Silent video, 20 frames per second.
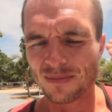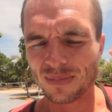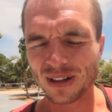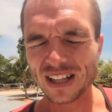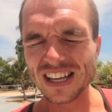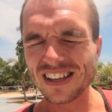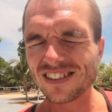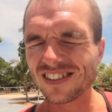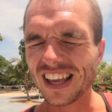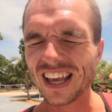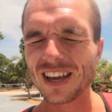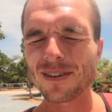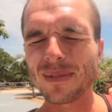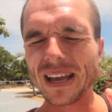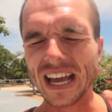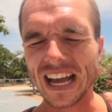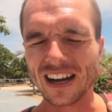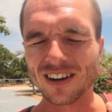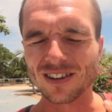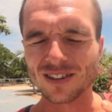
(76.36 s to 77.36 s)
please hear
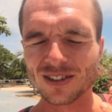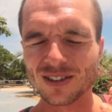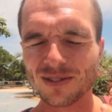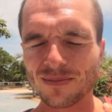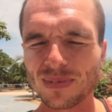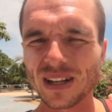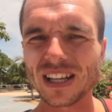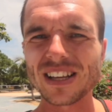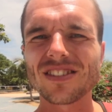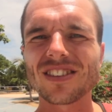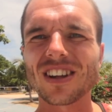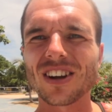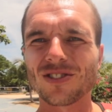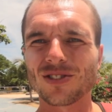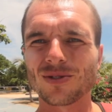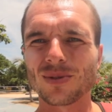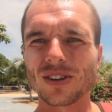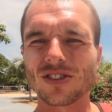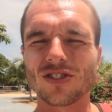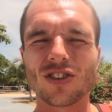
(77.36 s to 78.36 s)
me out, please don't
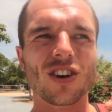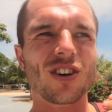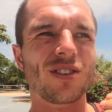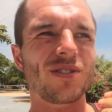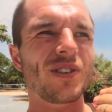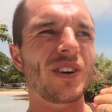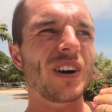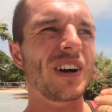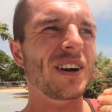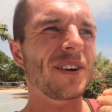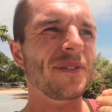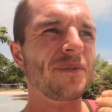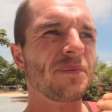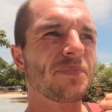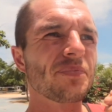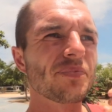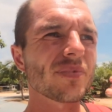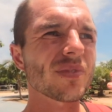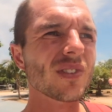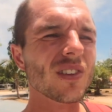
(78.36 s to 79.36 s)
switch off.
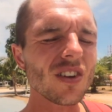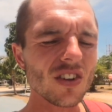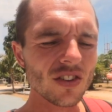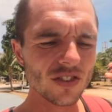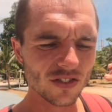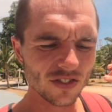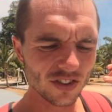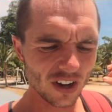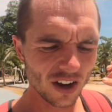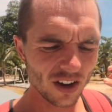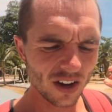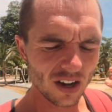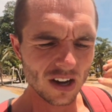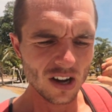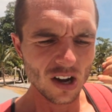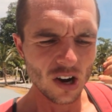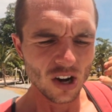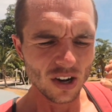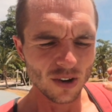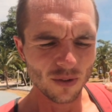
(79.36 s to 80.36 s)
So
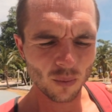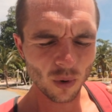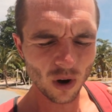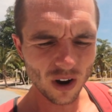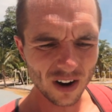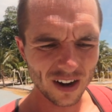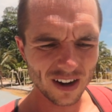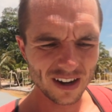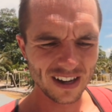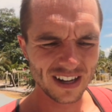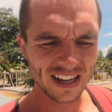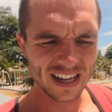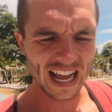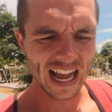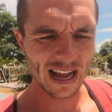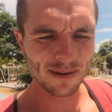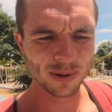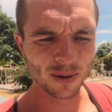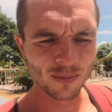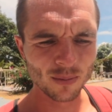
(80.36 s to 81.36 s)
what
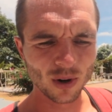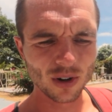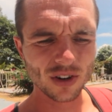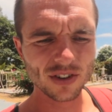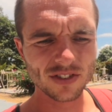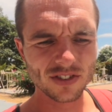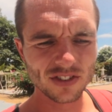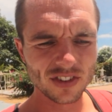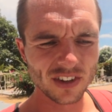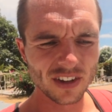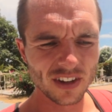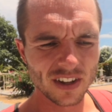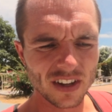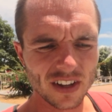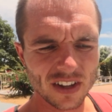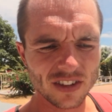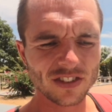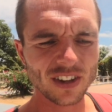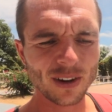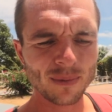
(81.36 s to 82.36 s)
happened was,
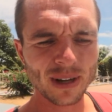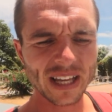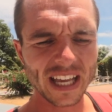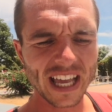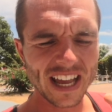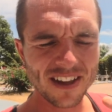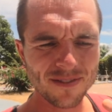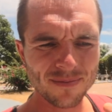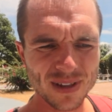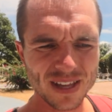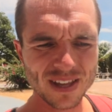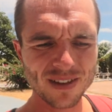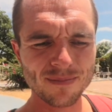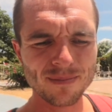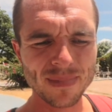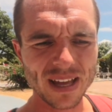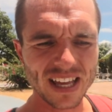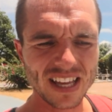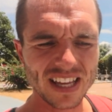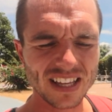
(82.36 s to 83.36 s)
someone gave me
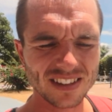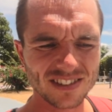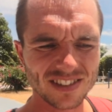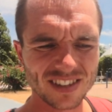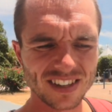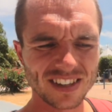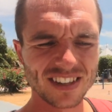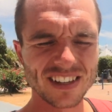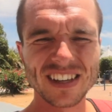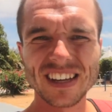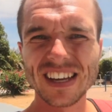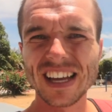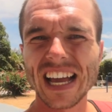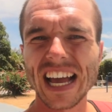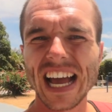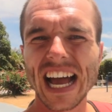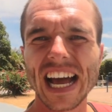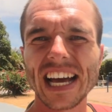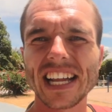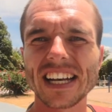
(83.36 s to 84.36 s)
meat
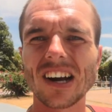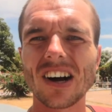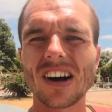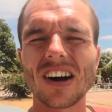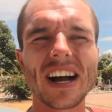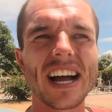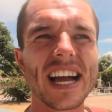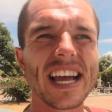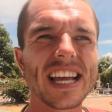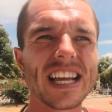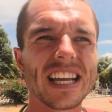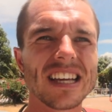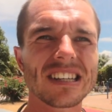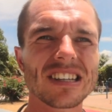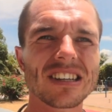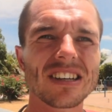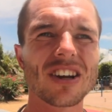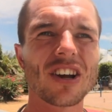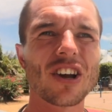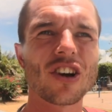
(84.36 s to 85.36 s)
and I
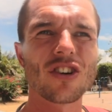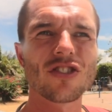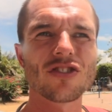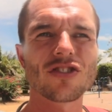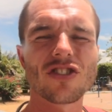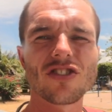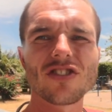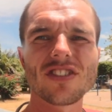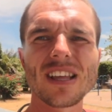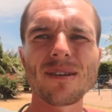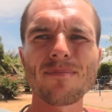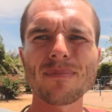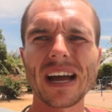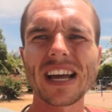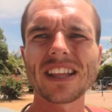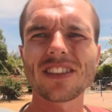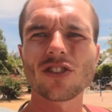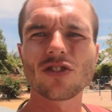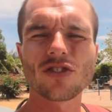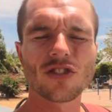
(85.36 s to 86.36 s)
consciously
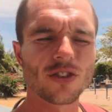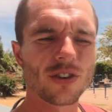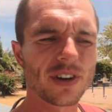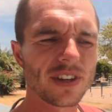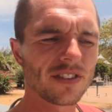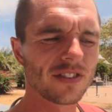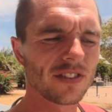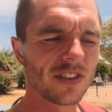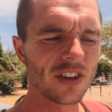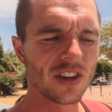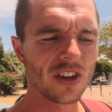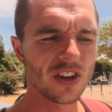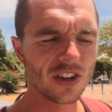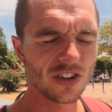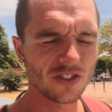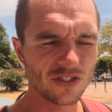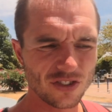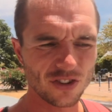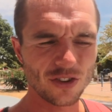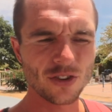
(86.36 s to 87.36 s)
made the choice
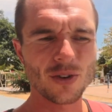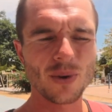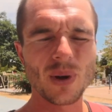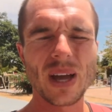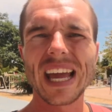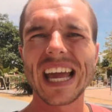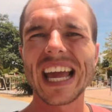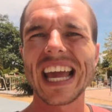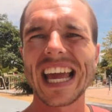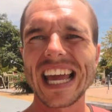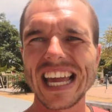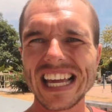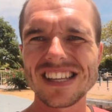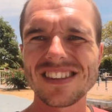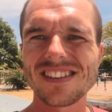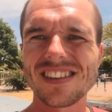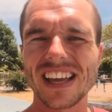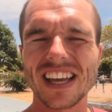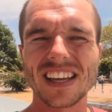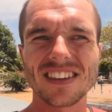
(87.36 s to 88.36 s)
to
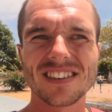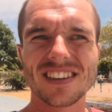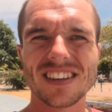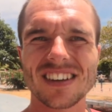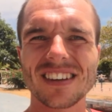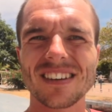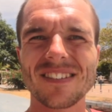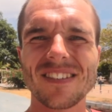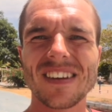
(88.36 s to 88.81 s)
eat it.